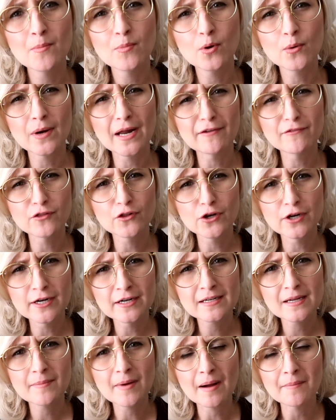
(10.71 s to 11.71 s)
But what I've
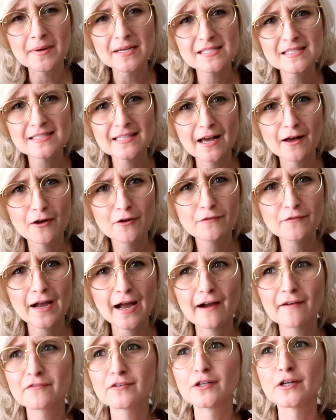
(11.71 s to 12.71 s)
learned about myself
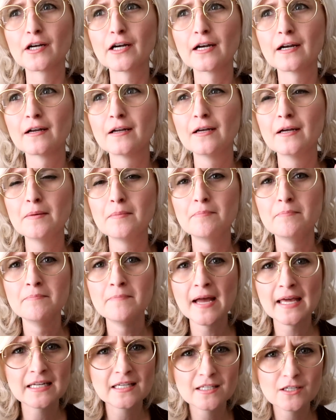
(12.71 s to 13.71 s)
after
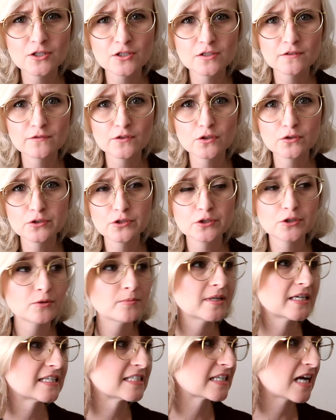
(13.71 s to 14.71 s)
many years of
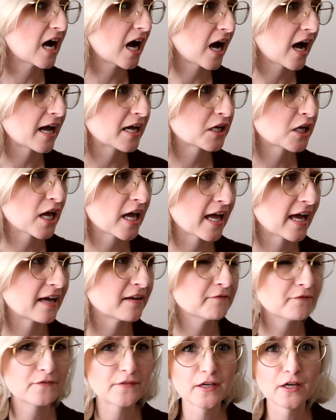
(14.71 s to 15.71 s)
YouTube is I
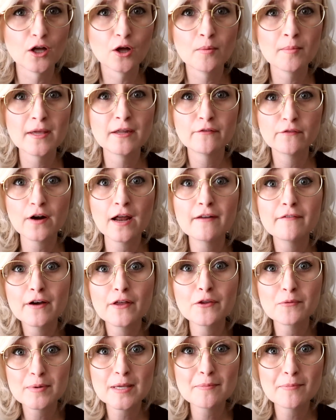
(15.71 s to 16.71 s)
can't film in front of
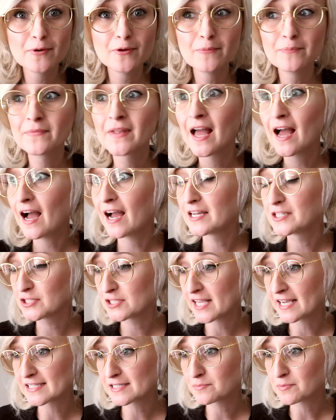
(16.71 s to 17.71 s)
other people. It
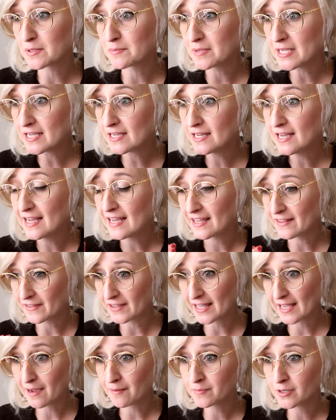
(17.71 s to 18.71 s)
just has to be me and
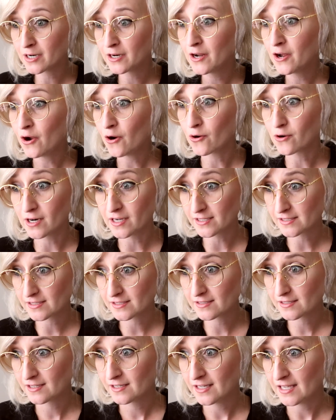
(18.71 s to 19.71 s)
the camera, or
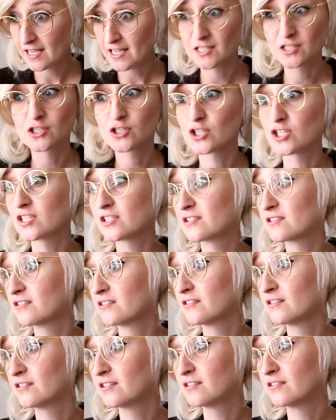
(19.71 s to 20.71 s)
else it's just
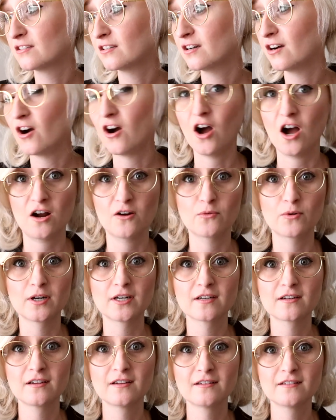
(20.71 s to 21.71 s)

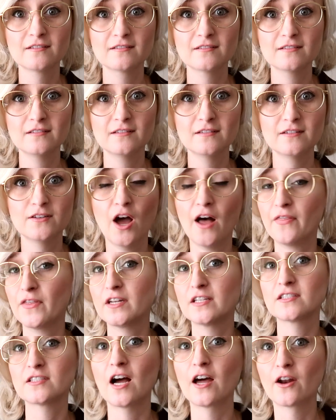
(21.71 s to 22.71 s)
awkward. Not
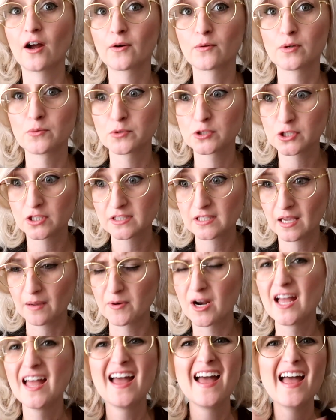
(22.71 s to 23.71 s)
that it's not awkward with just the
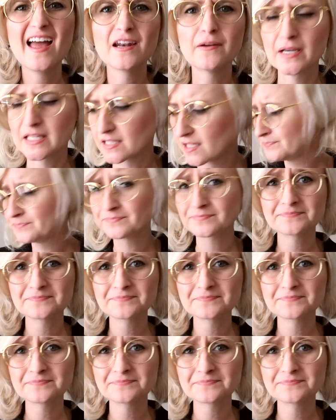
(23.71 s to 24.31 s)
camera. Anyways.